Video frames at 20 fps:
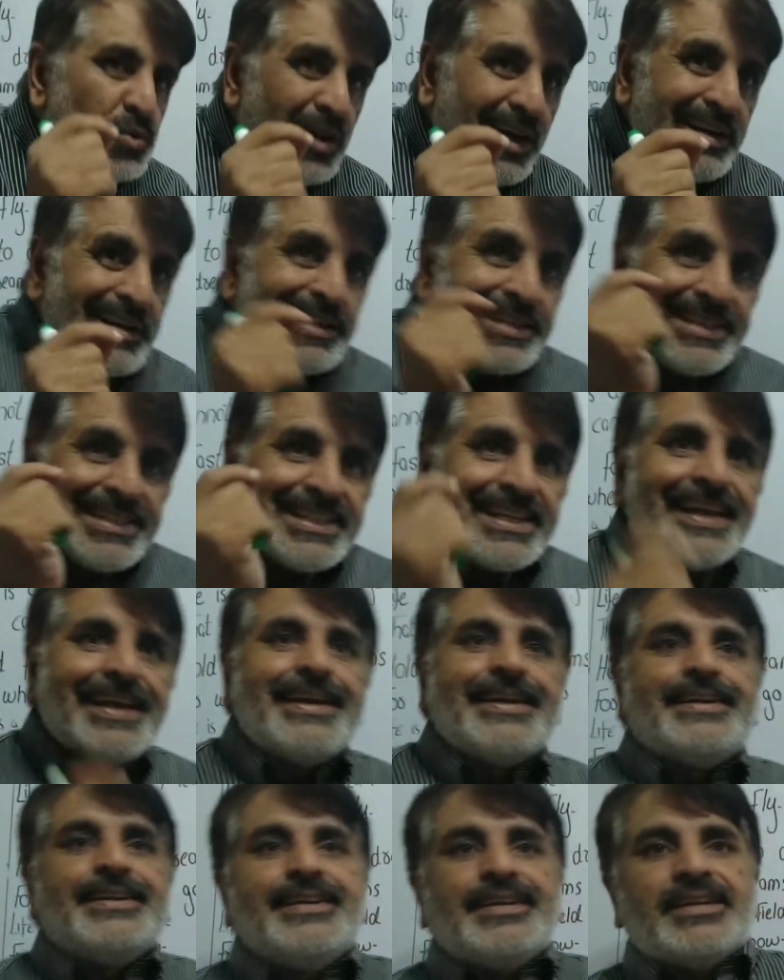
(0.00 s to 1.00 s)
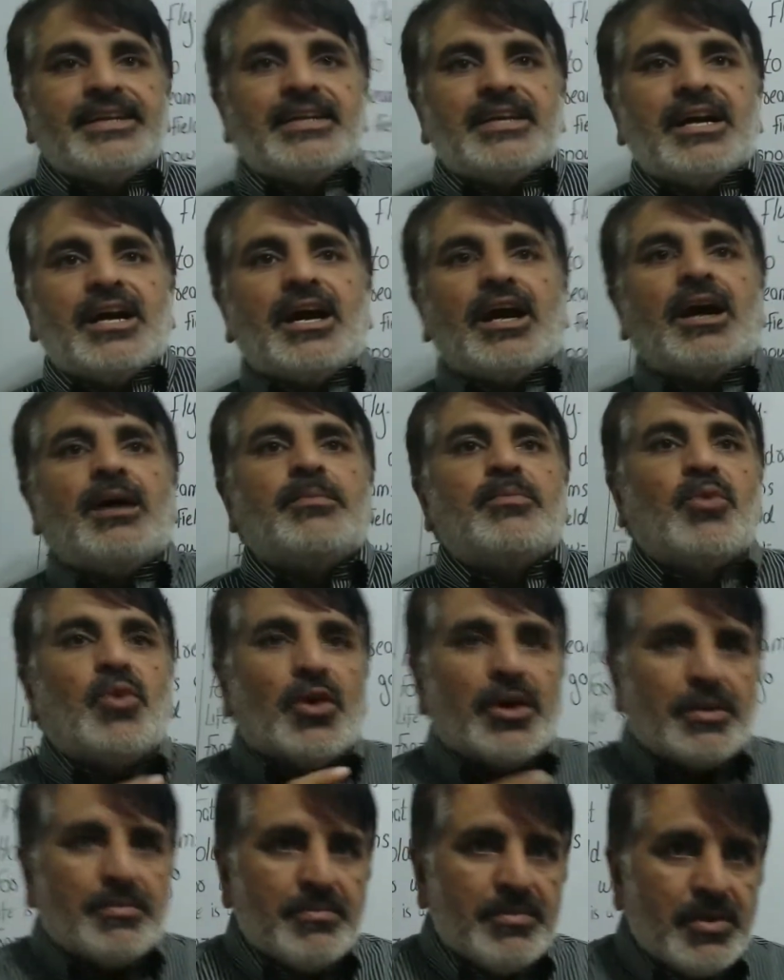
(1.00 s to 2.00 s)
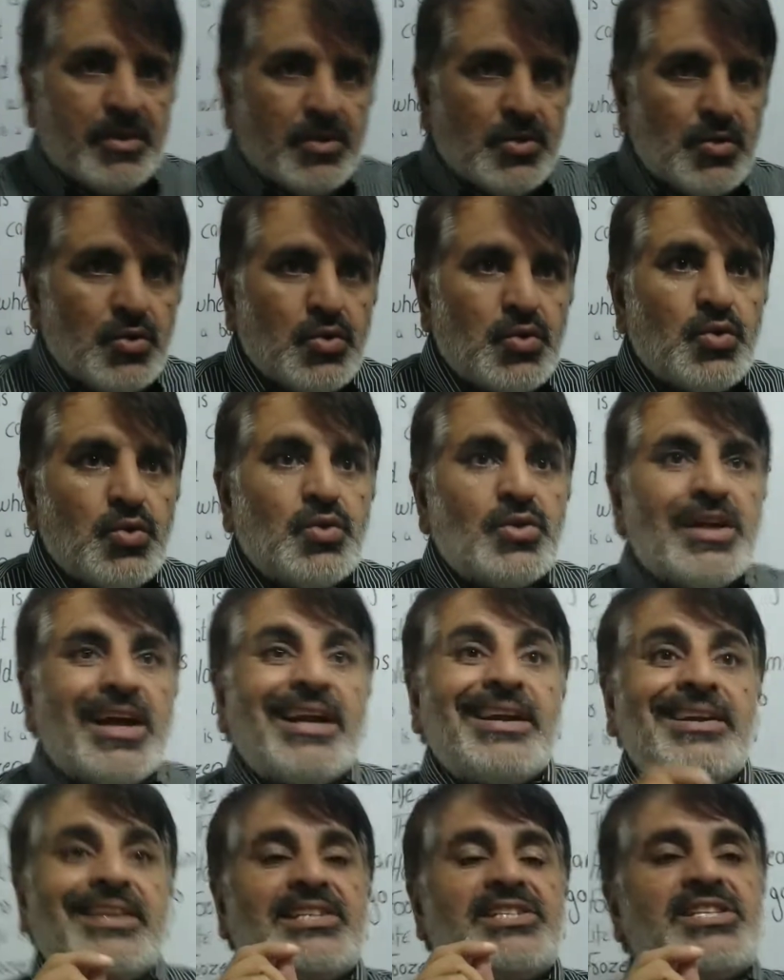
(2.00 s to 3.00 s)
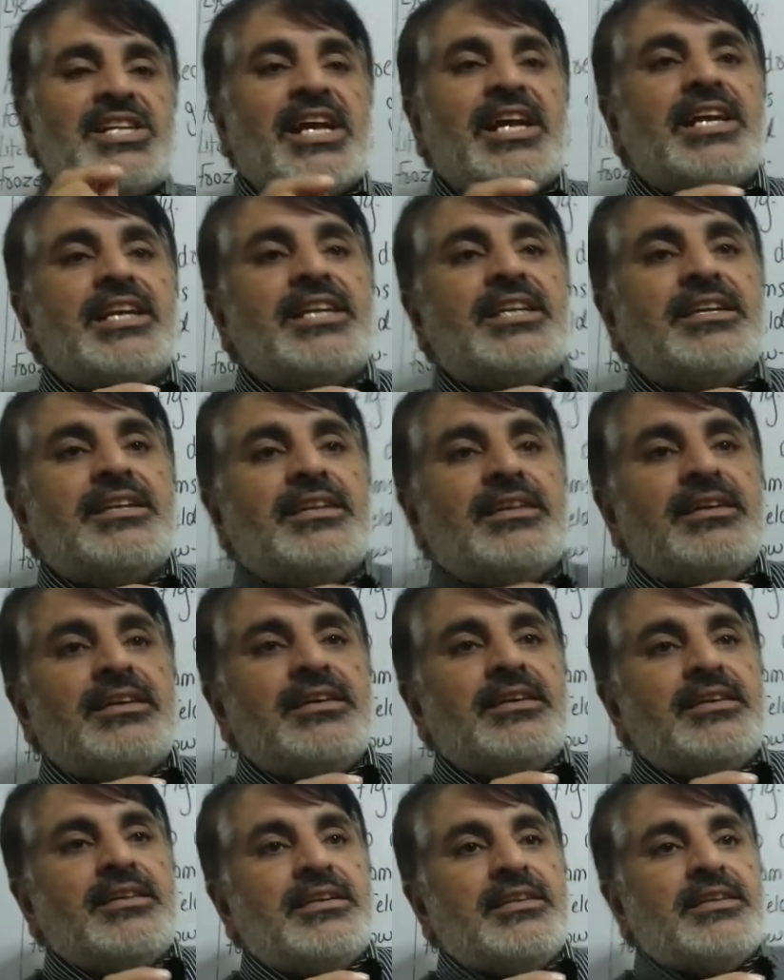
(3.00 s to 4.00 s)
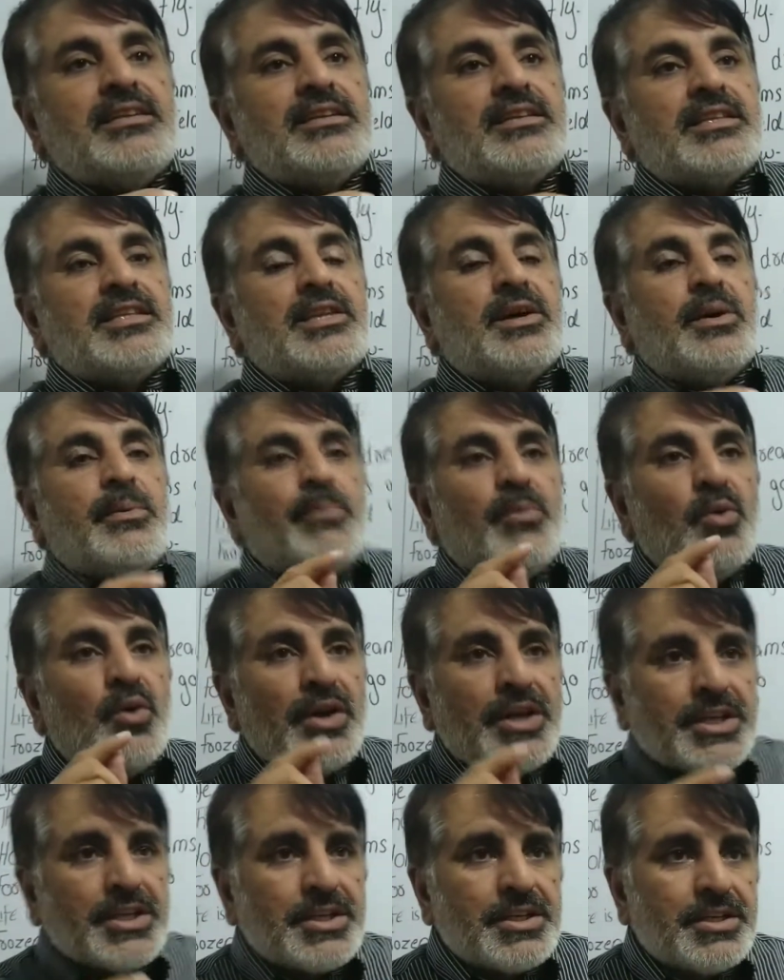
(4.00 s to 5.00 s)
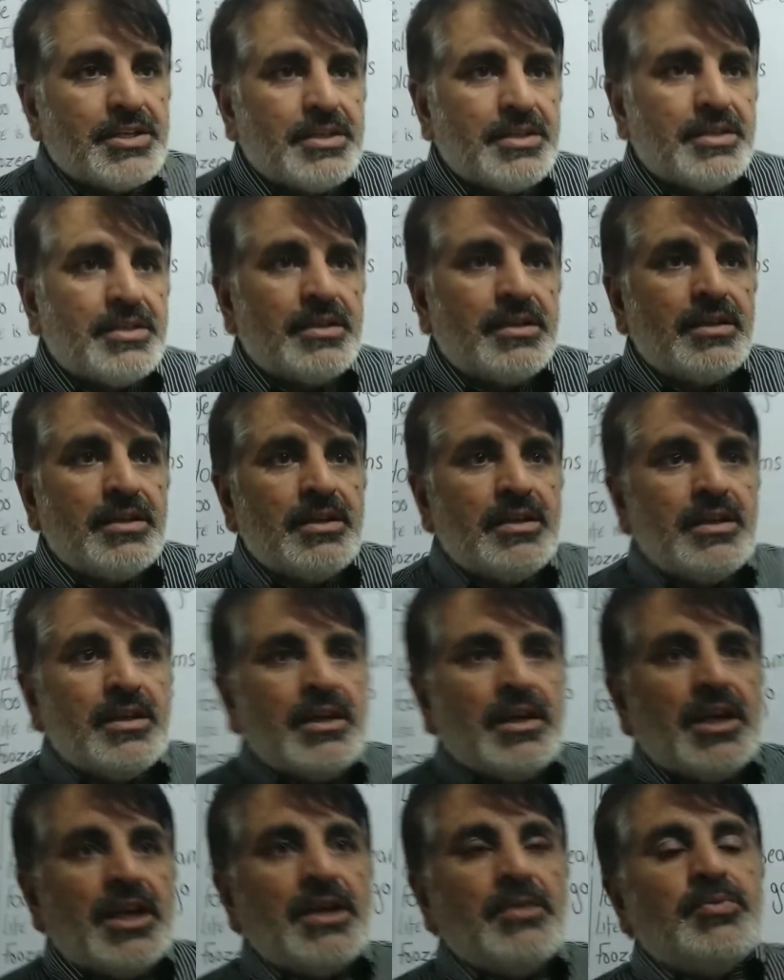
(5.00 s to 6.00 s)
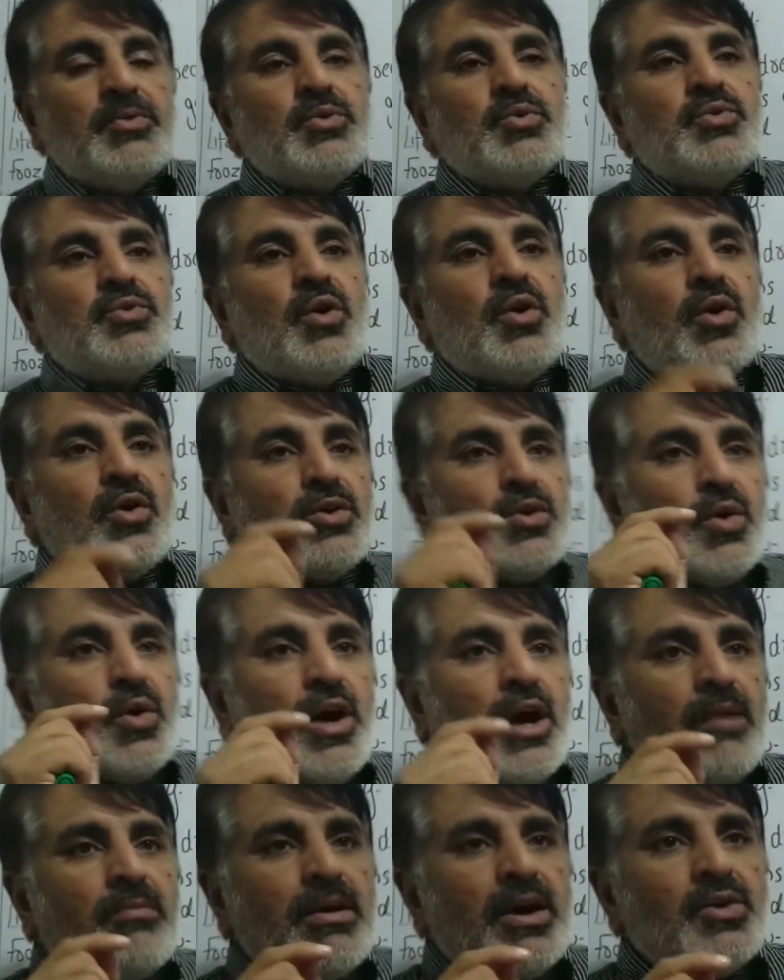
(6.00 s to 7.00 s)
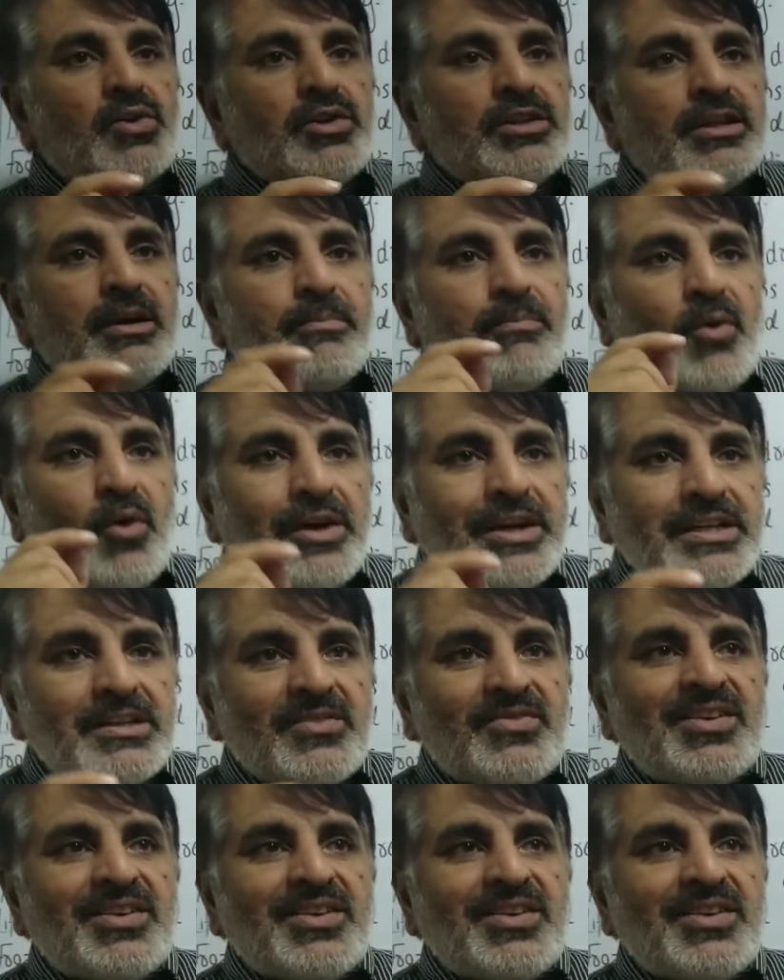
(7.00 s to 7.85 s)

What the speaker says: to understand a poem, you should understand the poet. If you don't know about the poet